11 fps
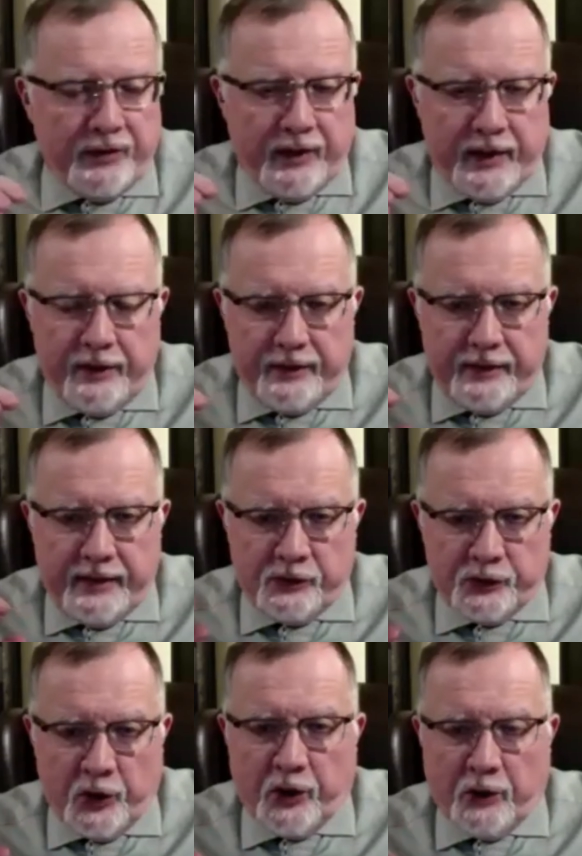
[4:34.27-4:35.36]
it'll
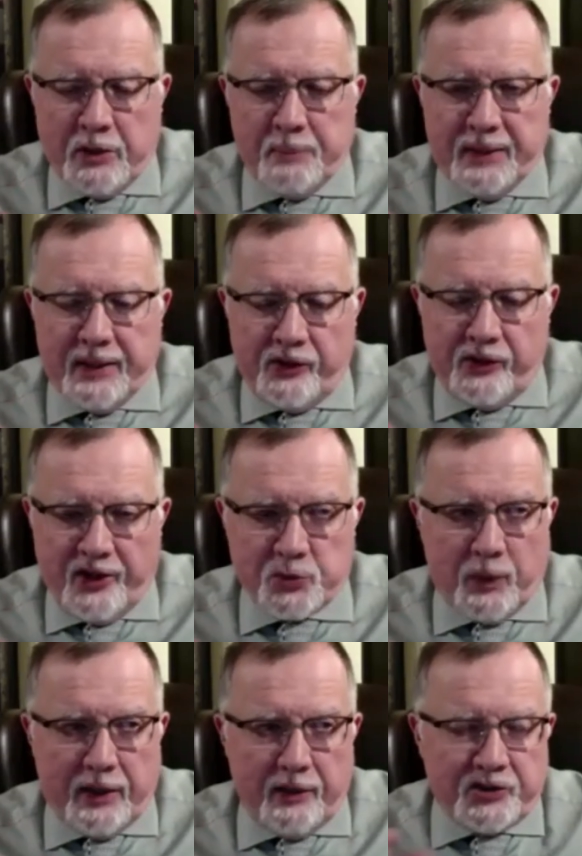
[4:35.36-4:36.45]
not only be a nice
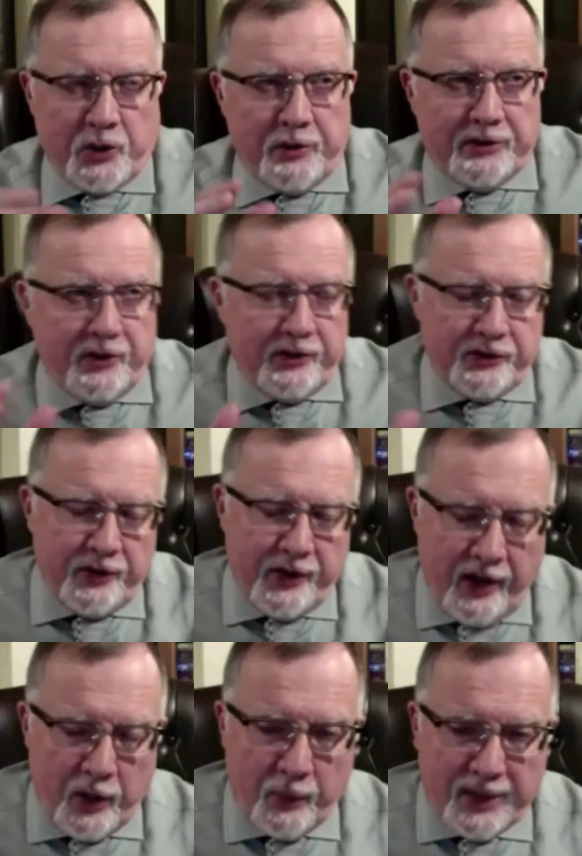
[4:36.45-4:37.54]
way. So the
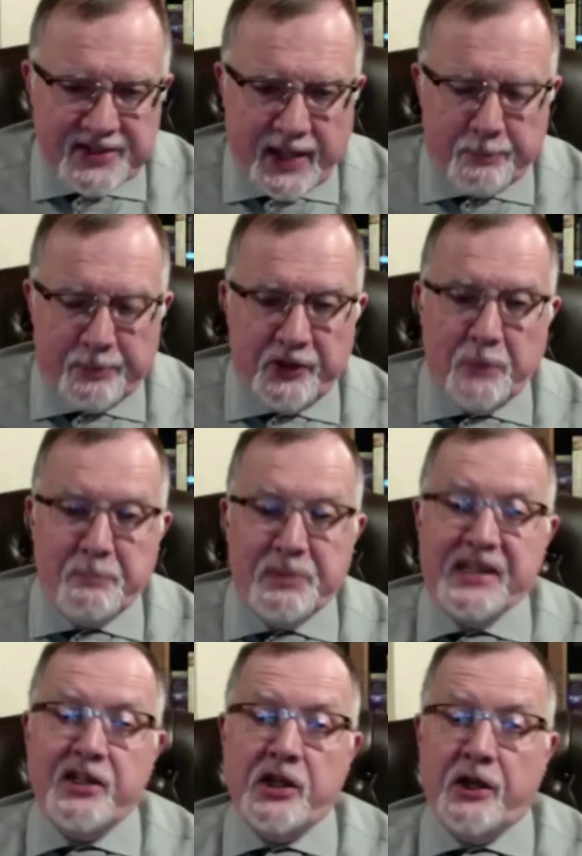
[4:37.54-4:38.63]
highways happen at the
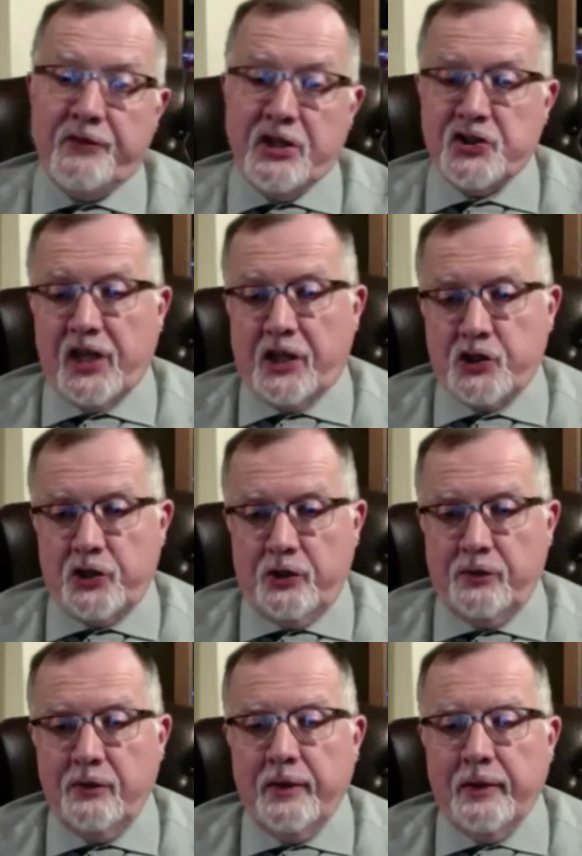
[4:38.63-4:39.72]
beginning of each section.
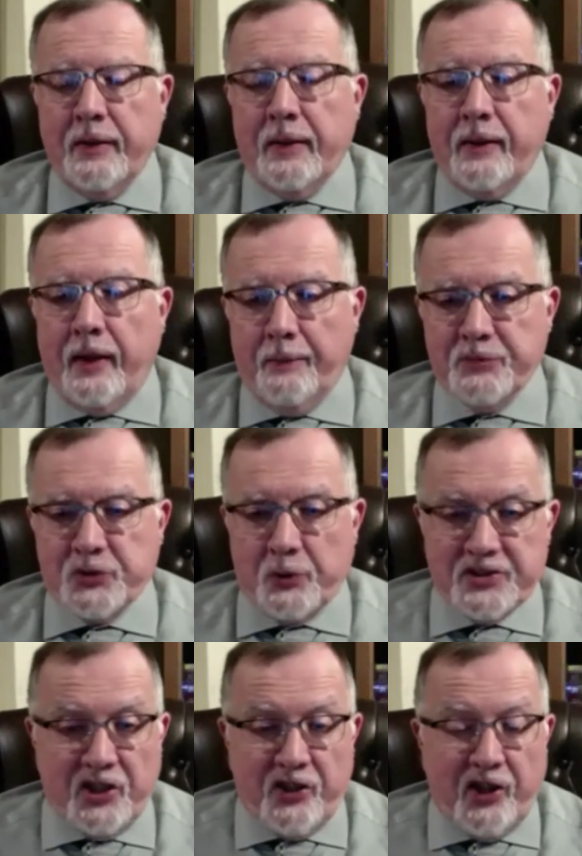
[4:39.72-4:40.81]
So
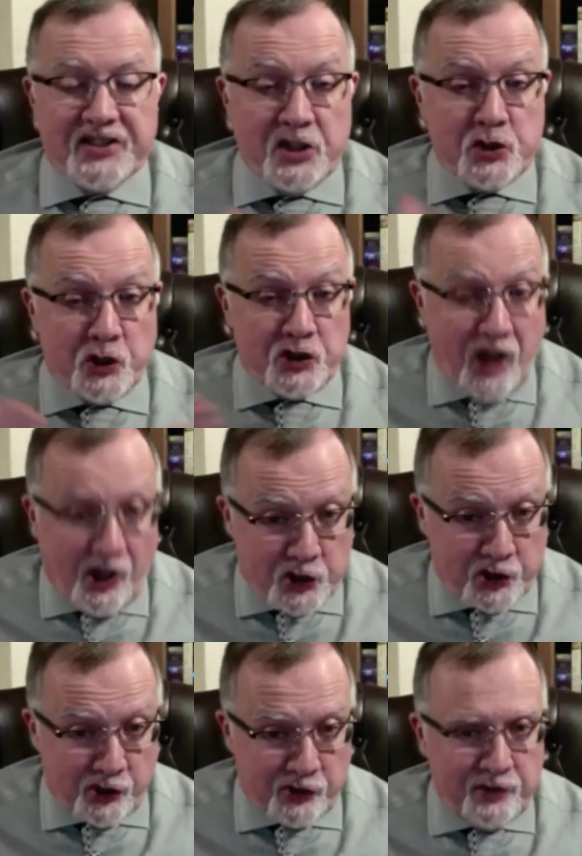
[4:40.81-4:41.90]
it's a nice
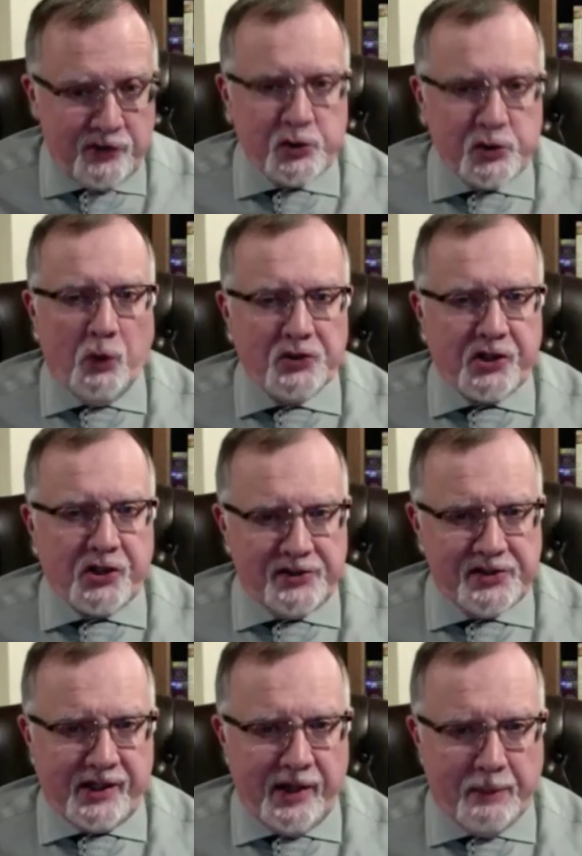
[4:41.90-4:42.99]
introduction to what's going to
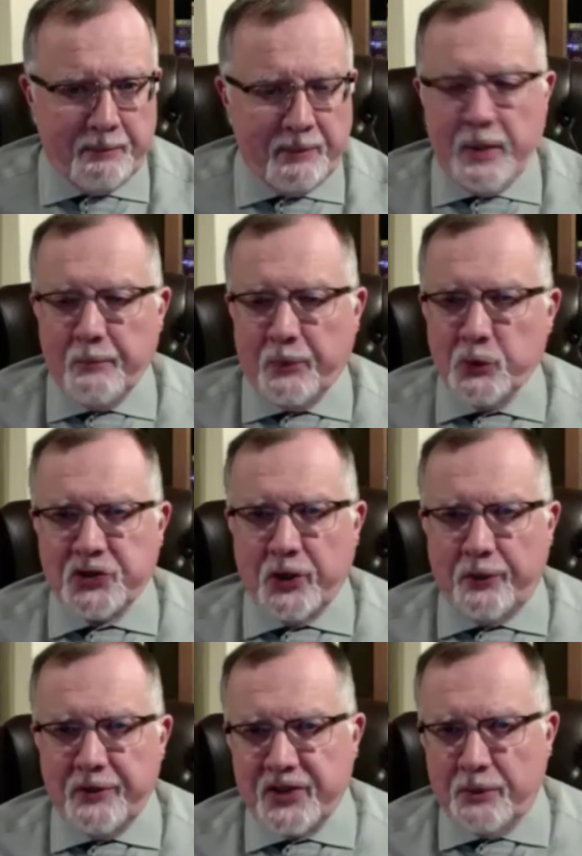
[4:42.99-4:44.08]
come, but also
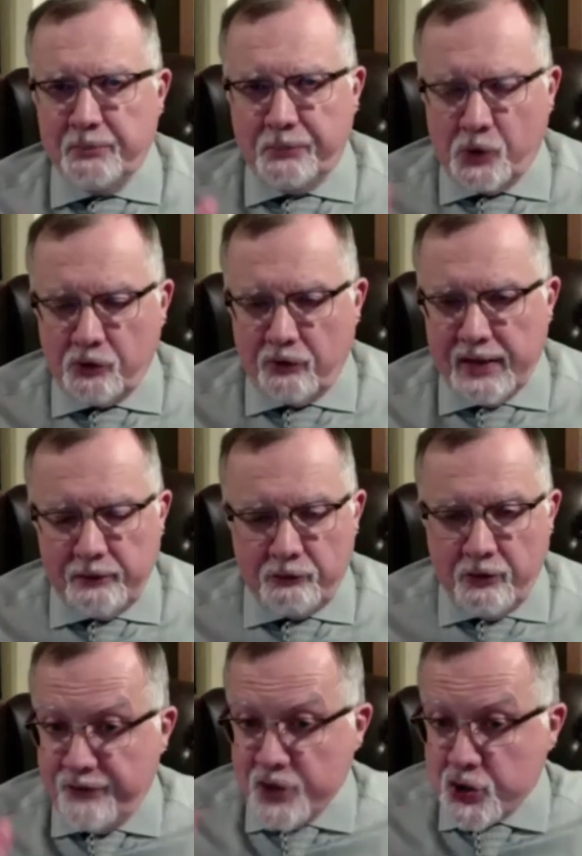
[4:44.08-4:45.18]
it's a great
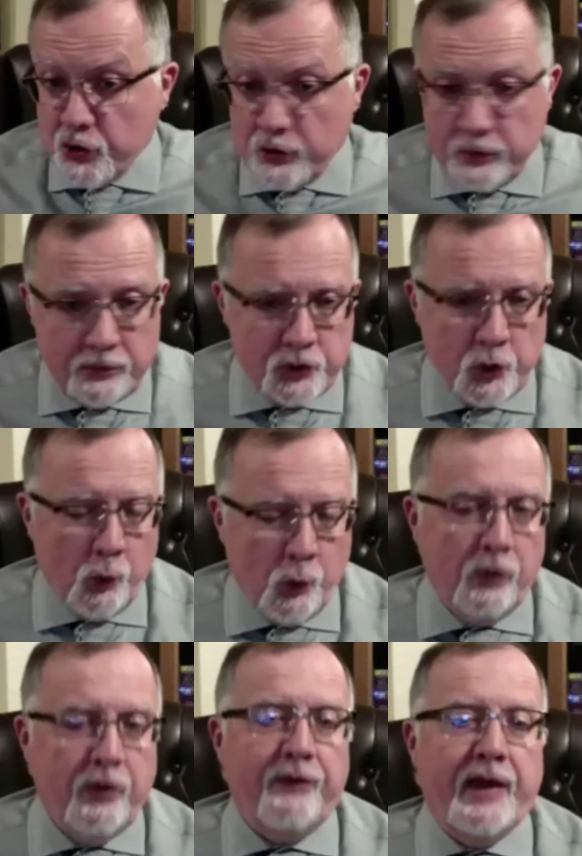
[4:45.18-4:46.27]
revision tool
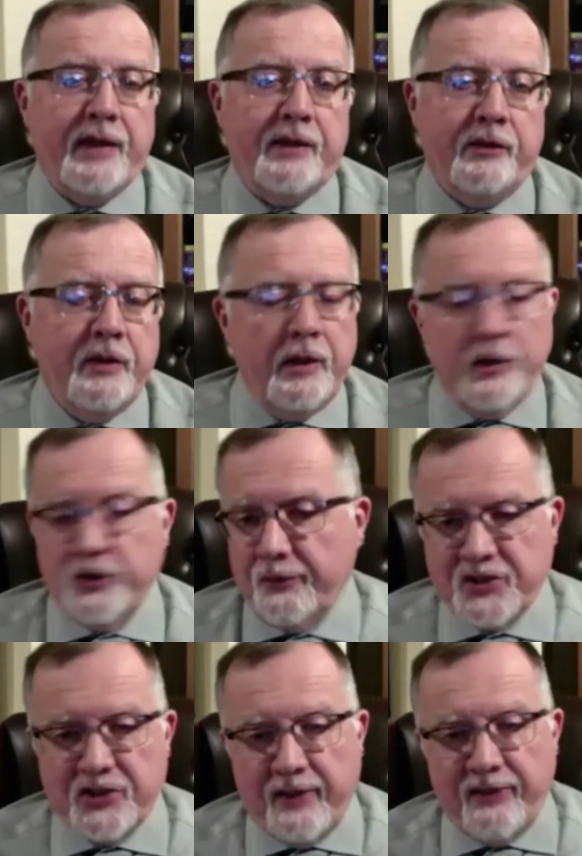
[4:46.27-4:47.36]
that they can,
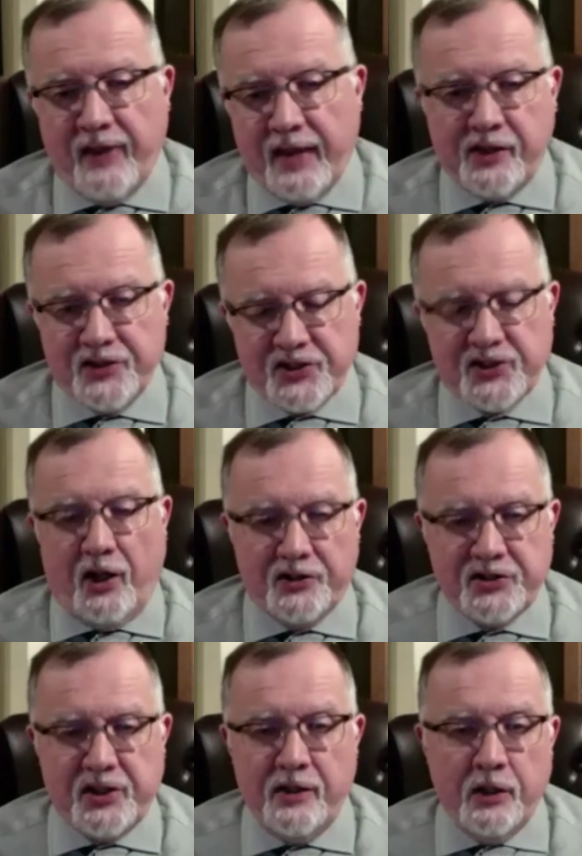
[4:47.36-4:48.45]
obviously then they can start
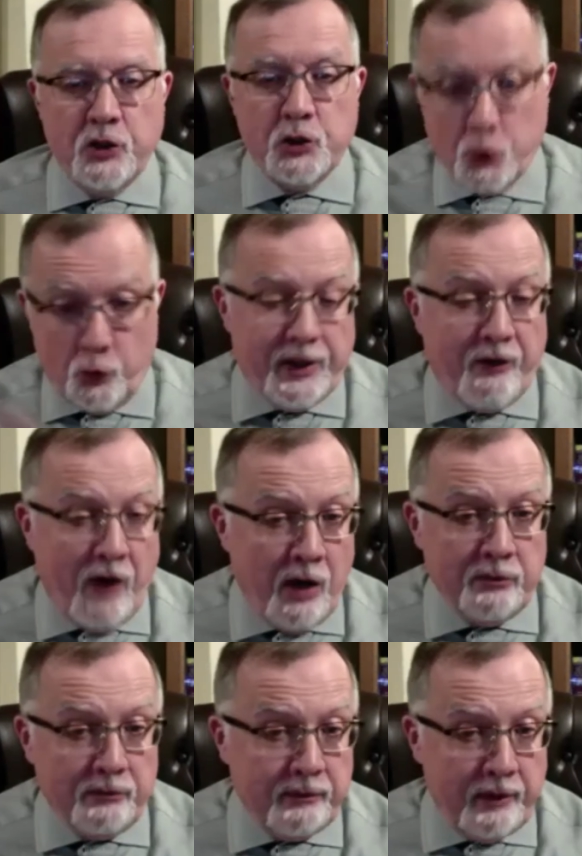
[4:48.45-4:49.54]
to draw their own.